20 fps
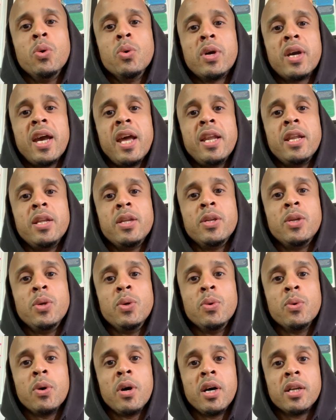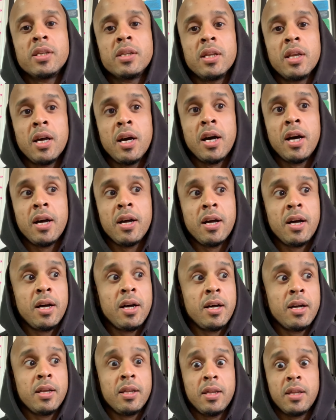can do
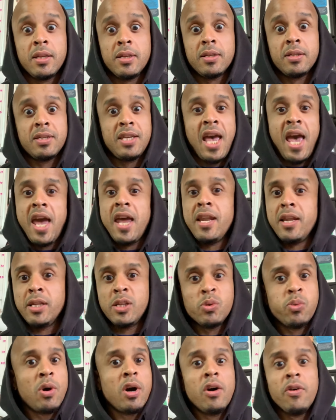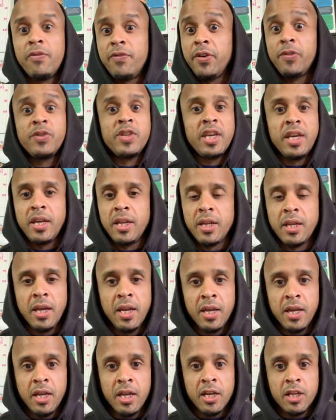10, 12,
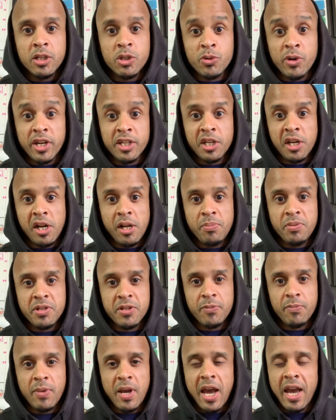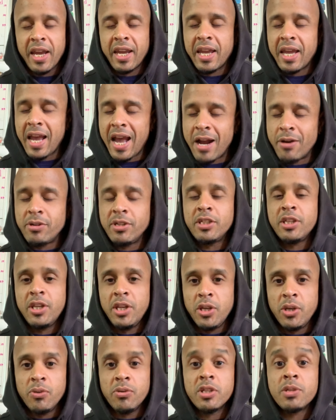15 strict chin-ups, I
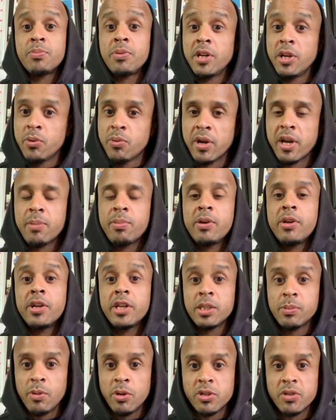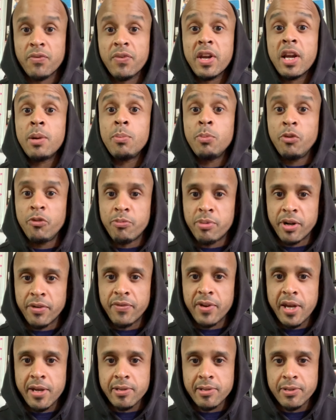guarantee you is pretty quick, pretty explosive, and can move pretty
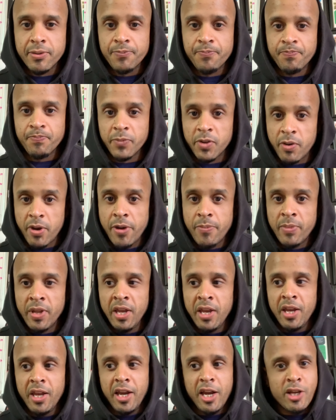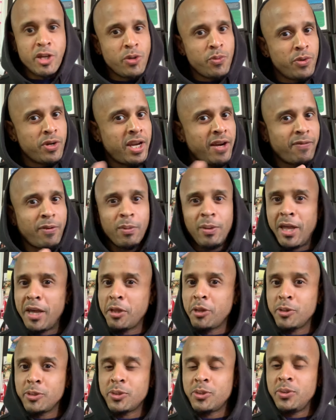fast, right? And you would never
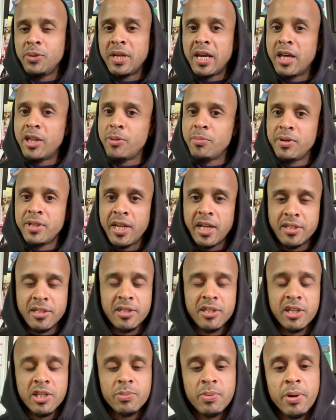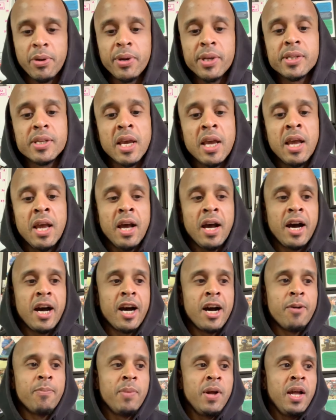link those two together, but that's just experience.
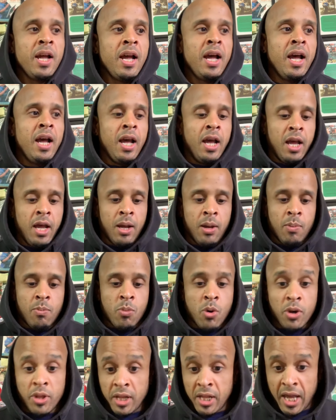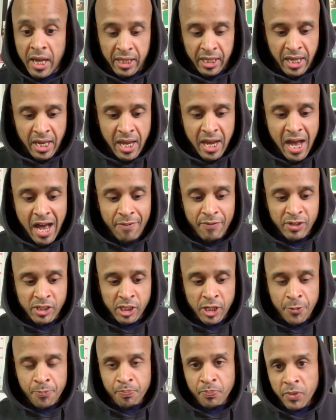More than likely,
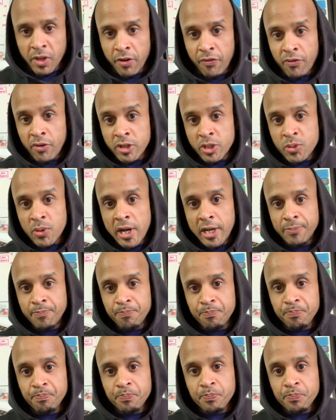obviously, a front squat.